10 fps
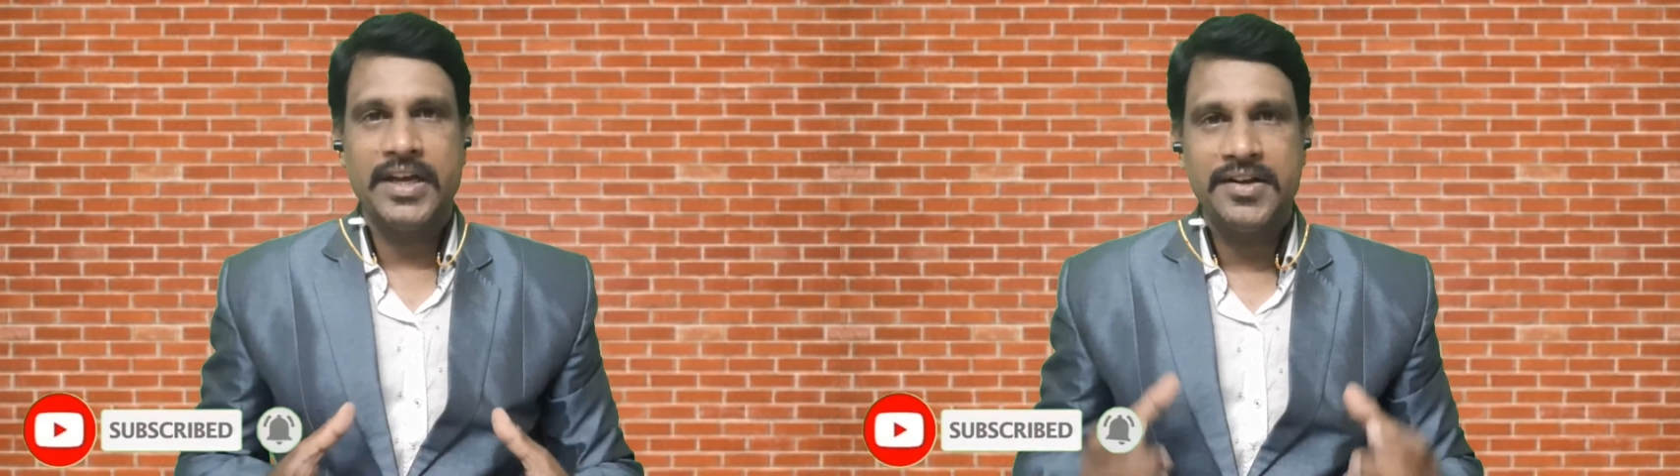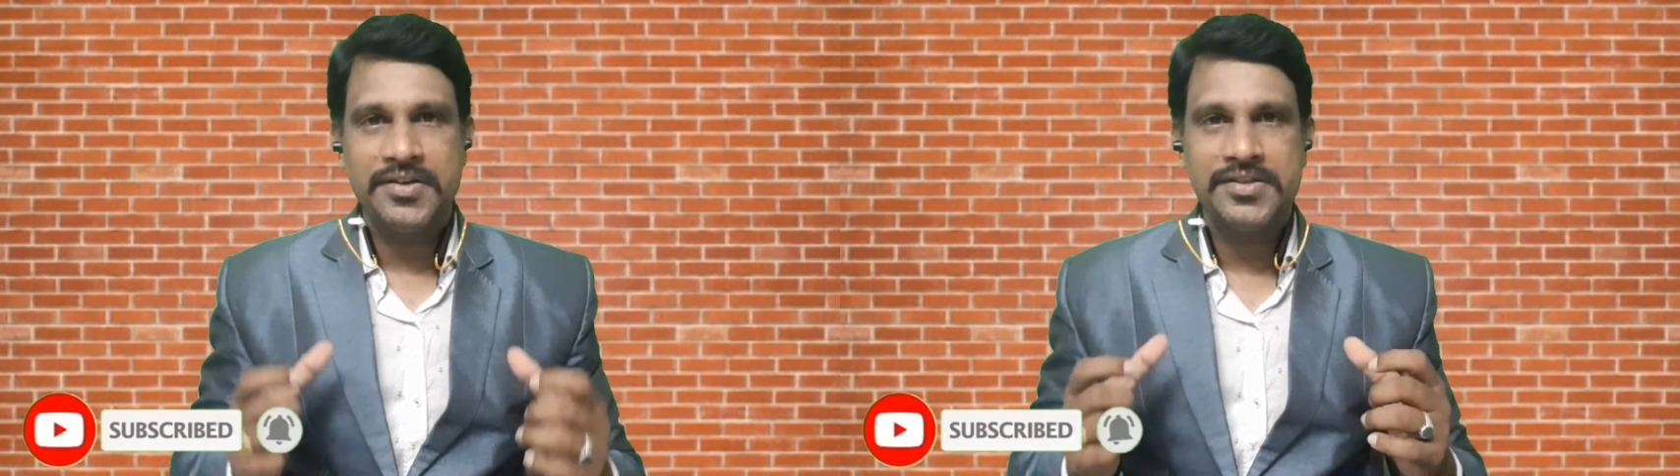
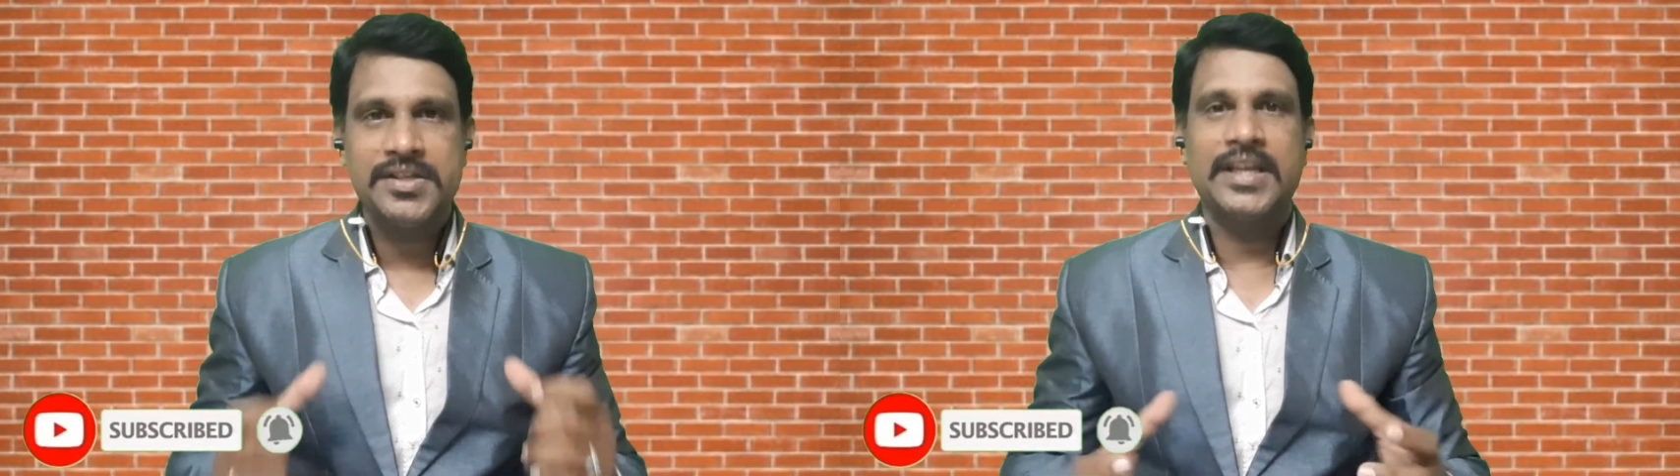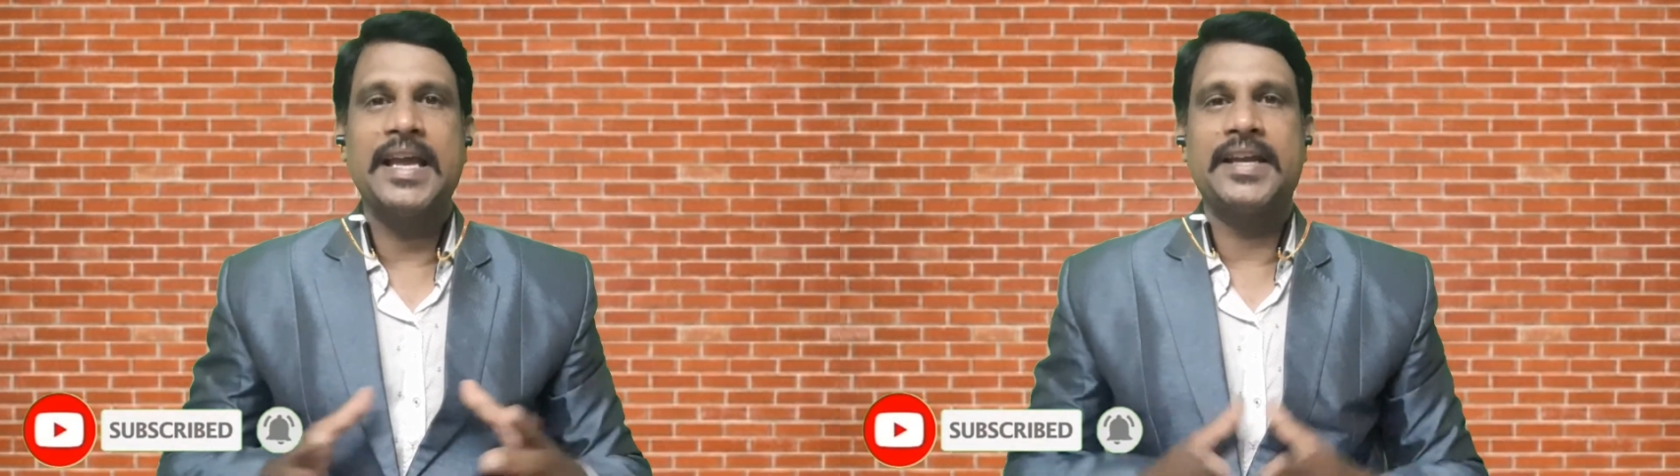
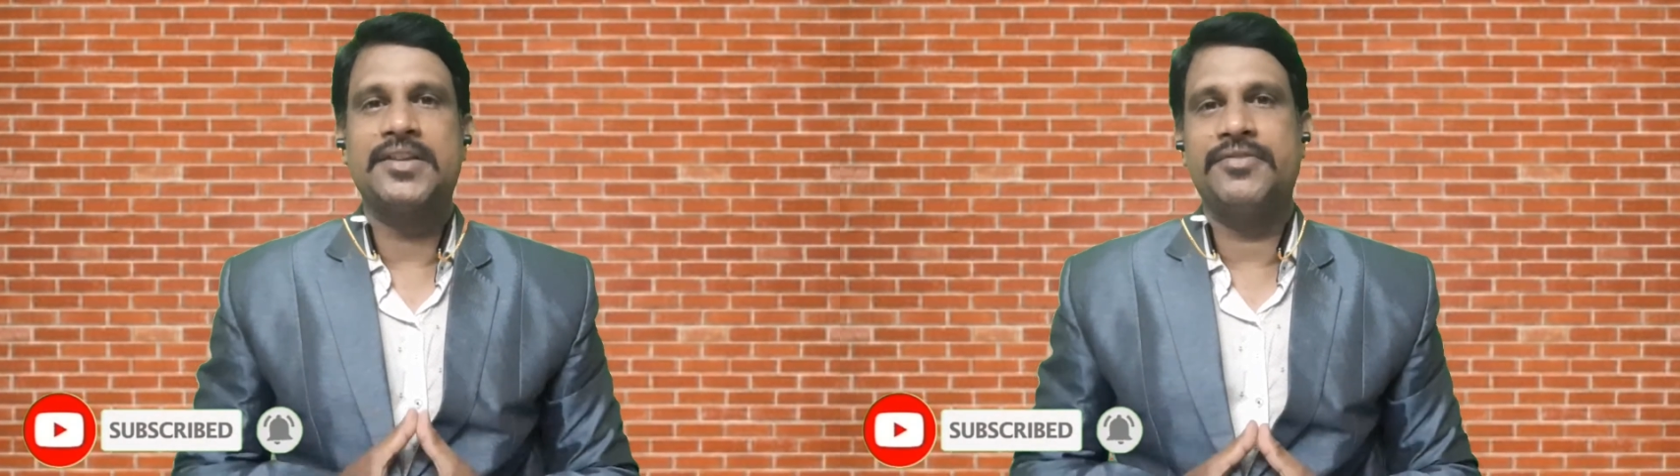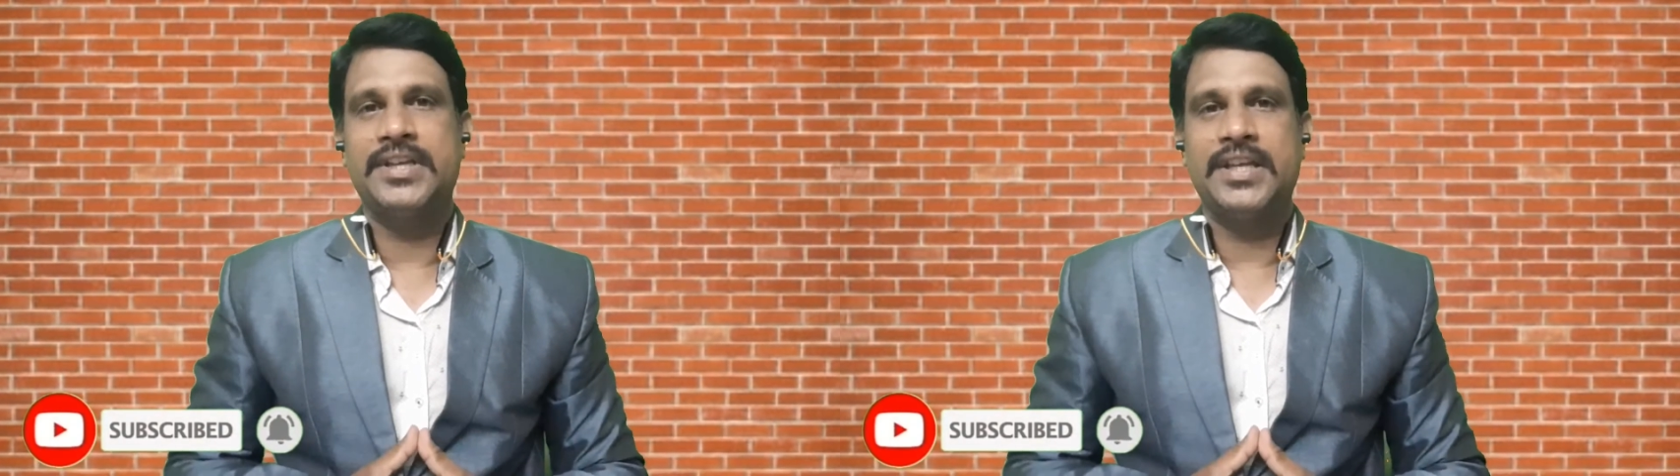interesting
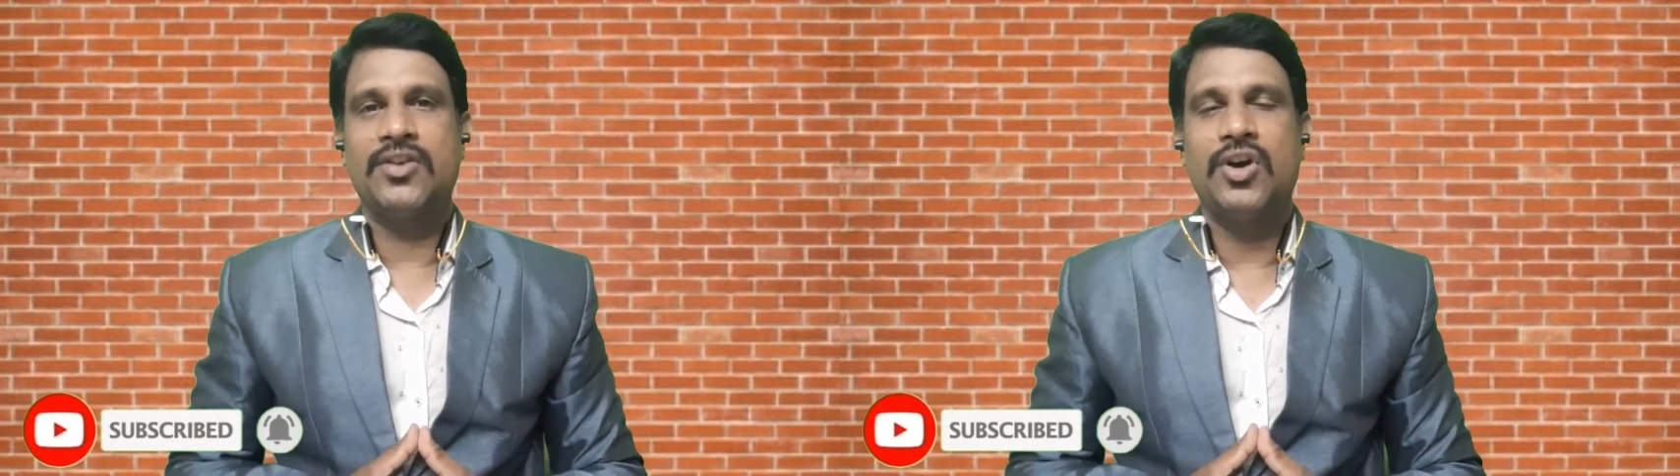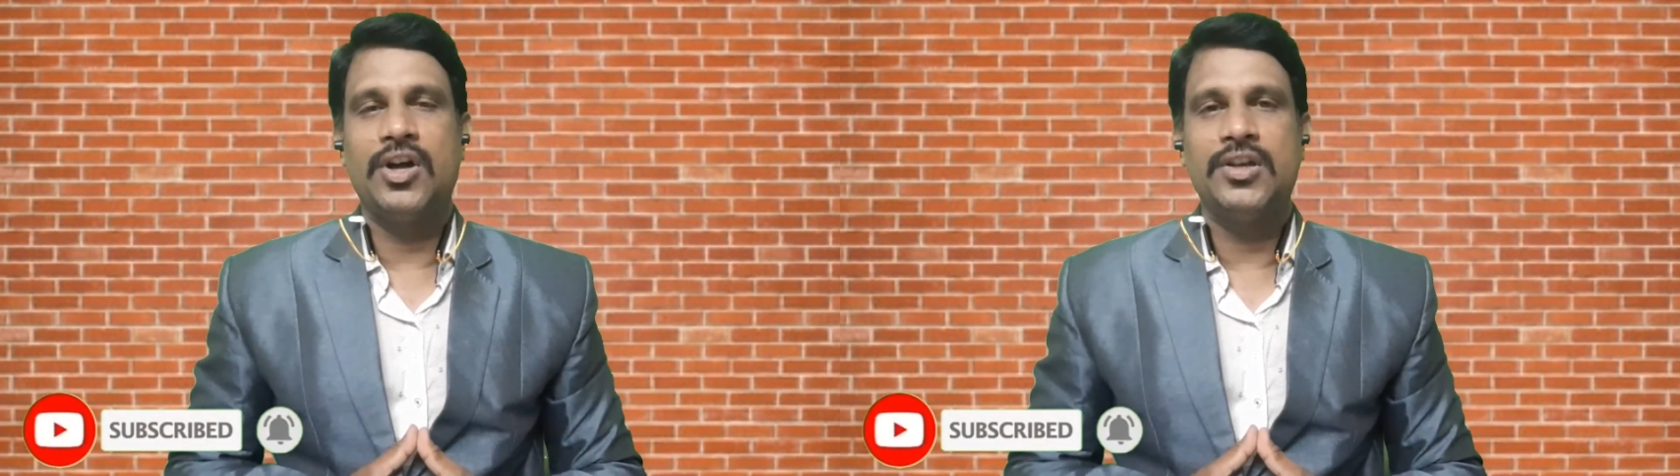activity
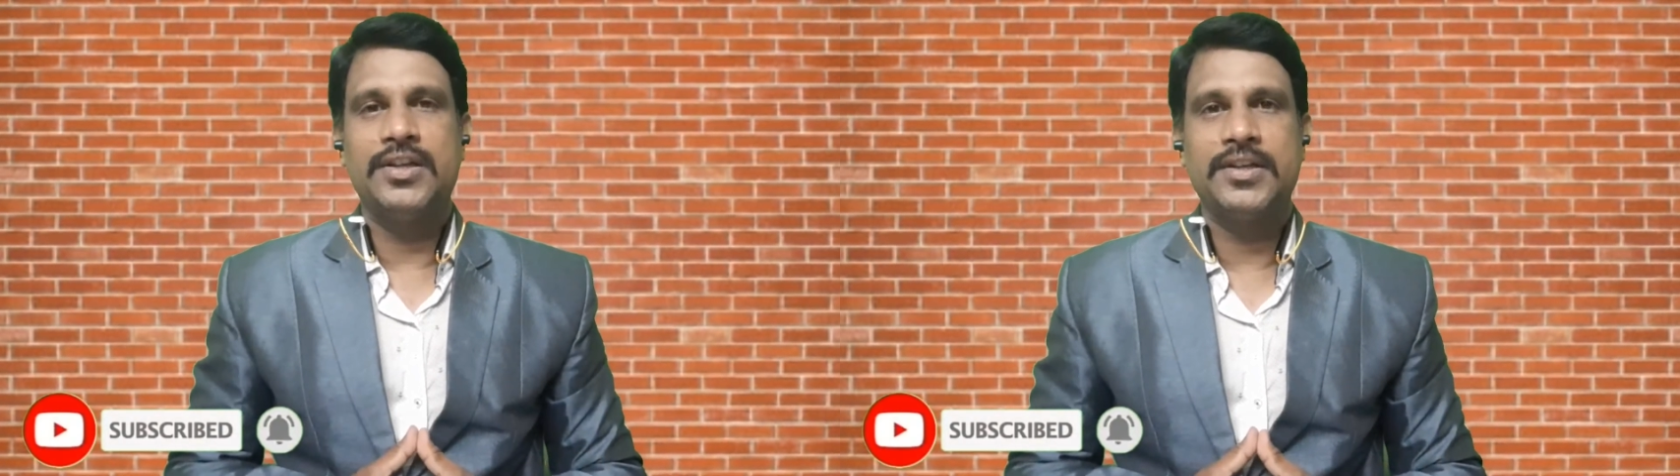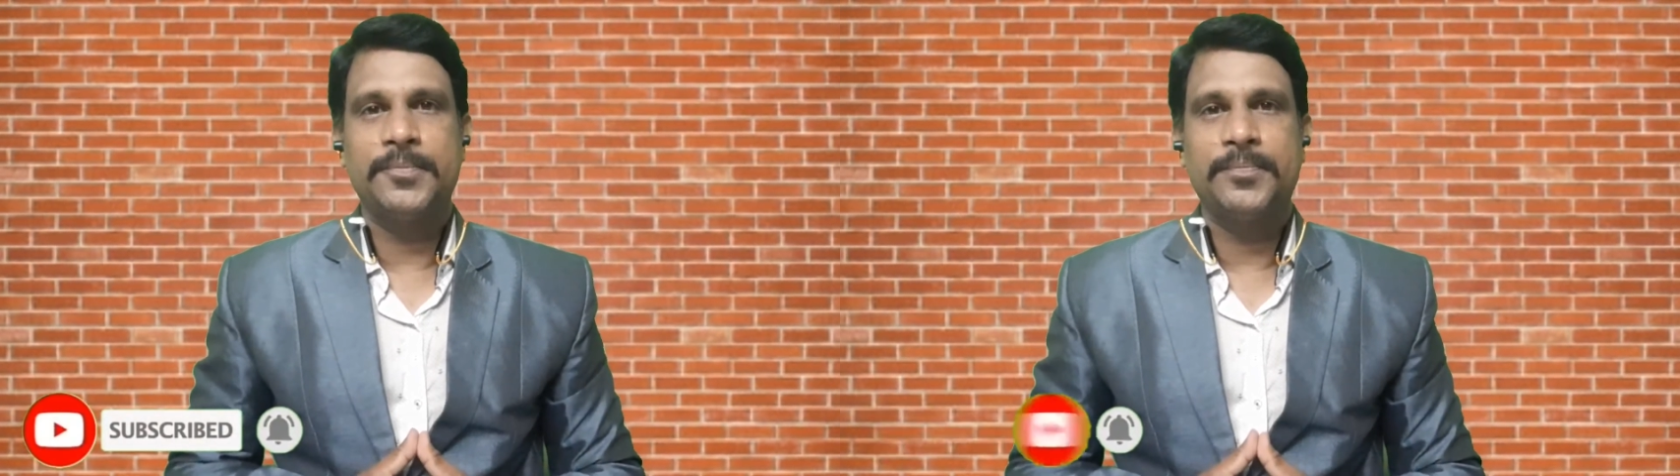called